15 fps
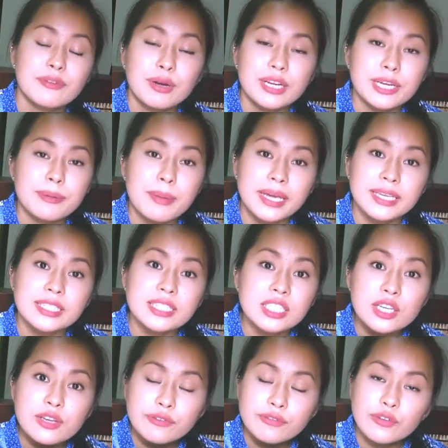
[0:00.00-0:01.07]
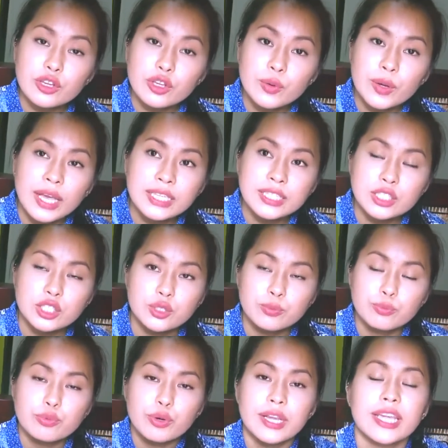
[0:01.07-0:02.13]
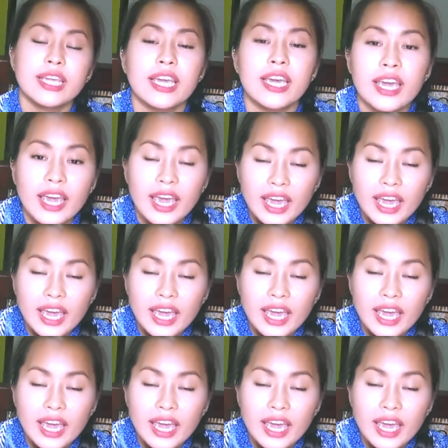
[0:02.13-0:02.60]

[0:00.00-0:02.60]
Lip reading: I recommend for you guys to bring